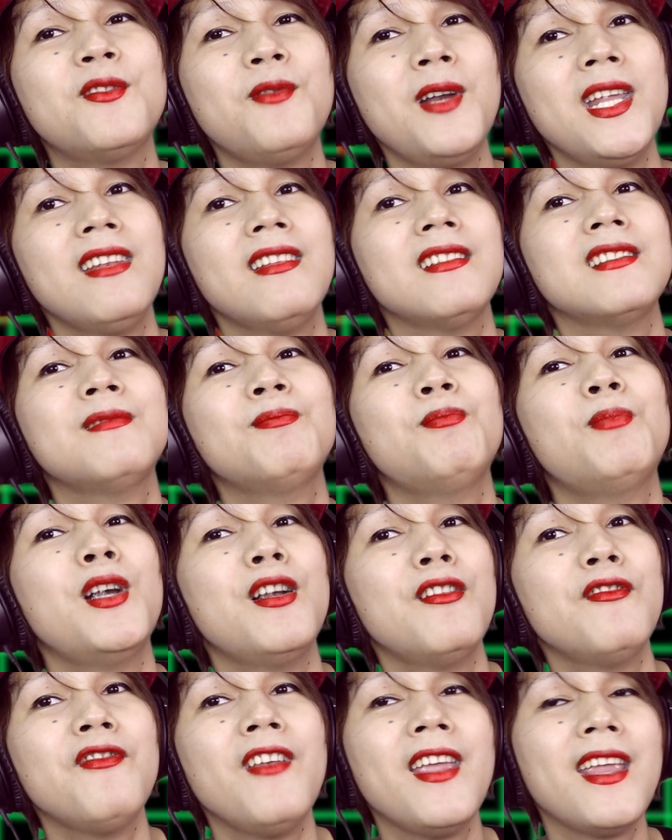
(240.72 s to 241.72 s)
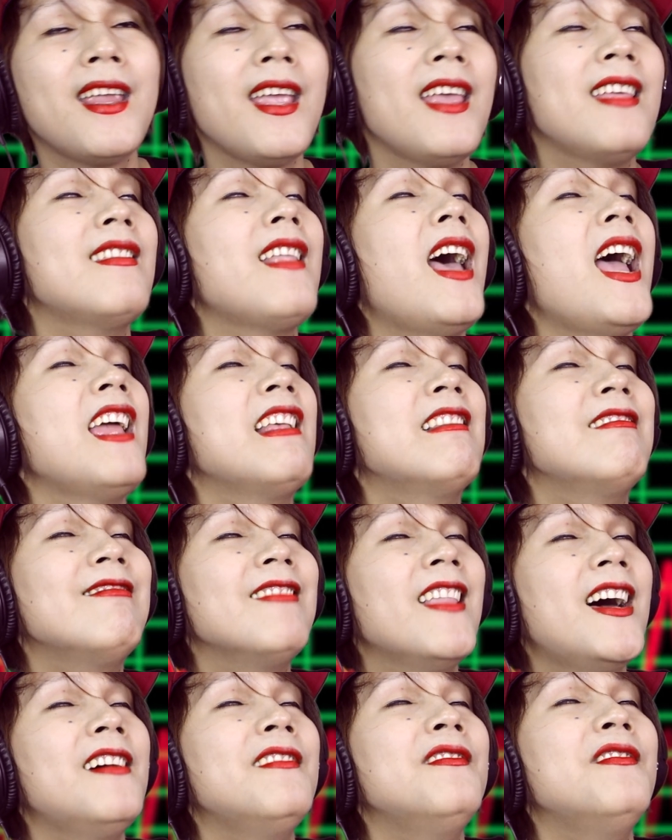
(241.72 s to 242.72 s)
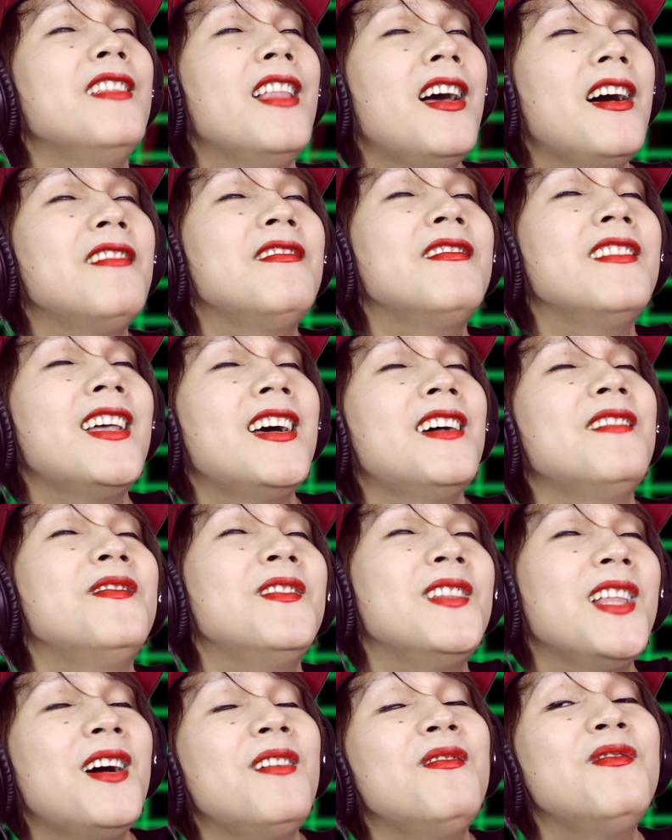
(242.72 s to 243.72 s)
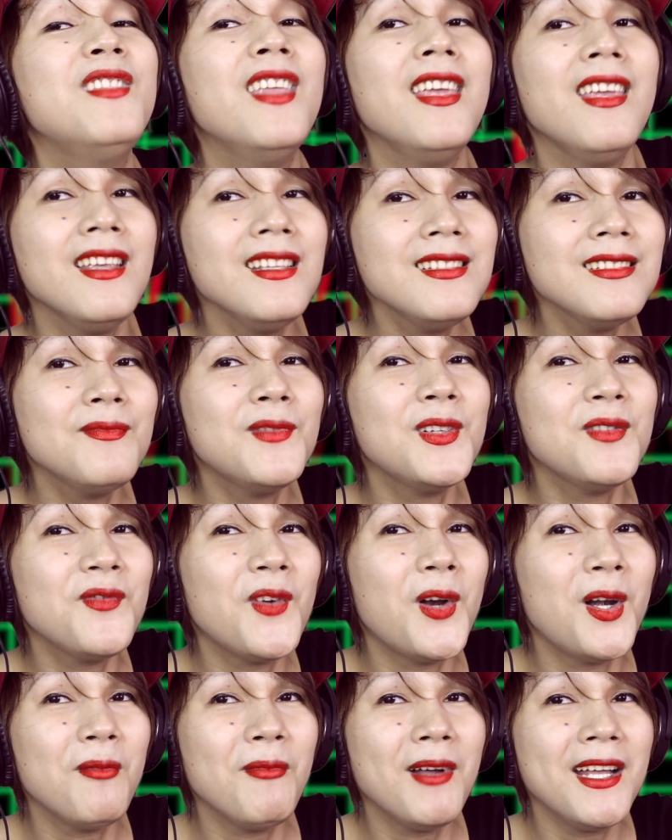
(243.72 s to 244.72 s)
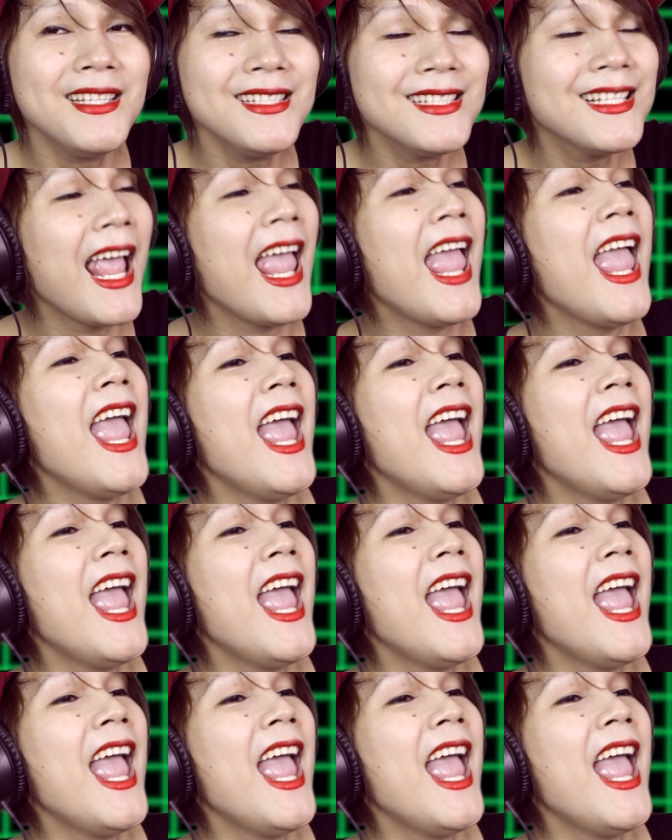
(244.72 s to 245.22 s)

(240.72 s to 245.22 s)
great, this is perfect, and I love this performance.